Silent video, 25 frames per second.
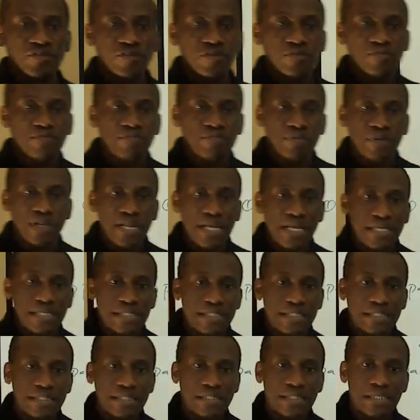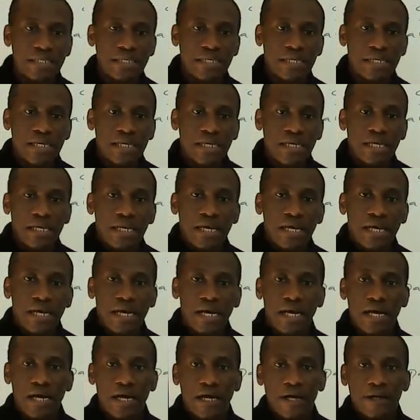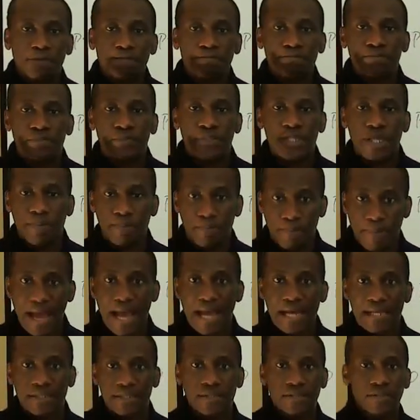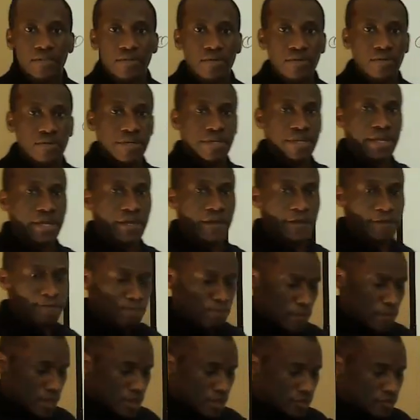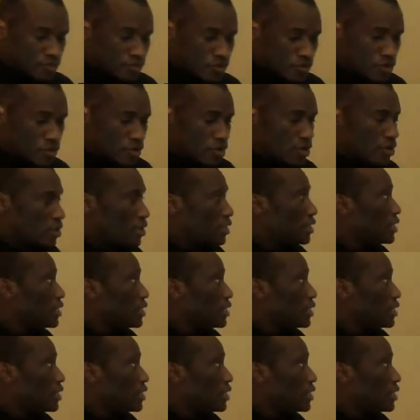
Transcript: to place the pad. Okay, so